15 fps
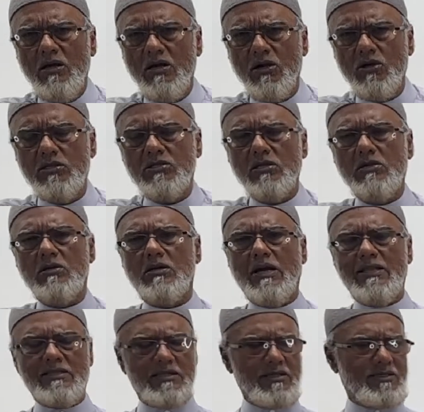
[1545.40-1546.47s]
good to look
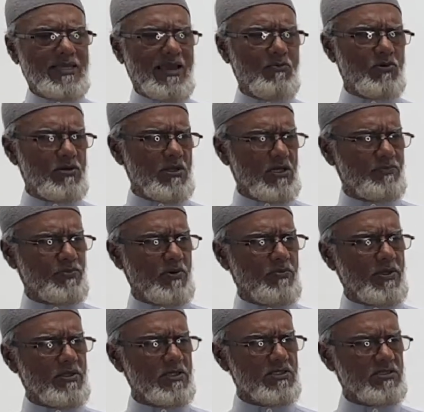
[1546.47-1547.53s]
at, and the time would not
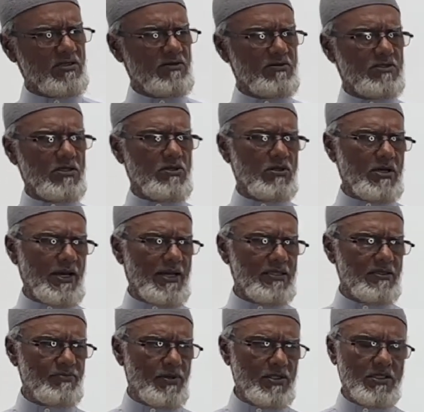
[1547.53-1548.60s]
permit us to look
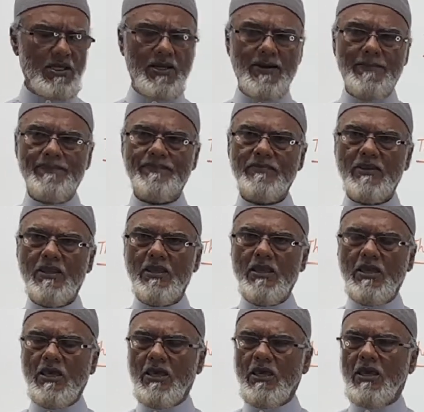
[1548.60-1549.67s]
at, but
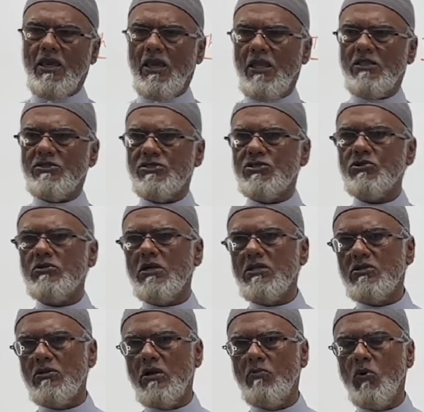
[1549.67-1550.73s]
in Surah
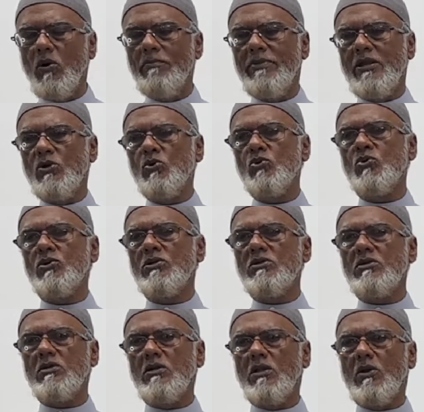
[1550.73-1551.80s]
Al-Mu'minun,
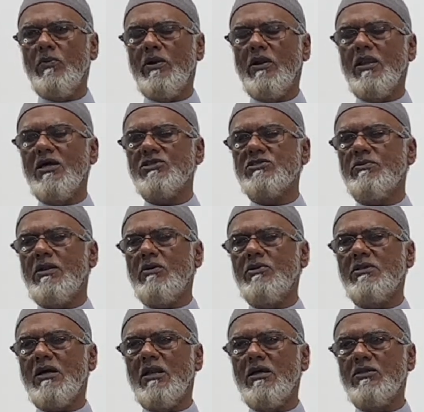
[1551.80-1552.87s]
where Allah subhanahu wa
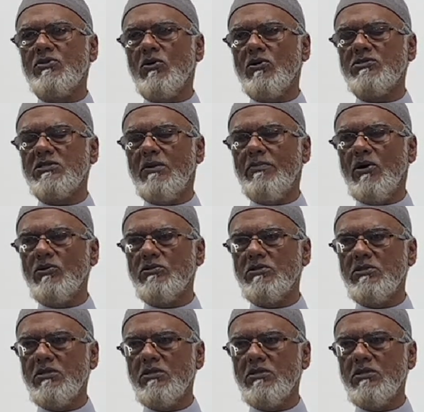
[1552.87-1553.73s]
ta'ala talks about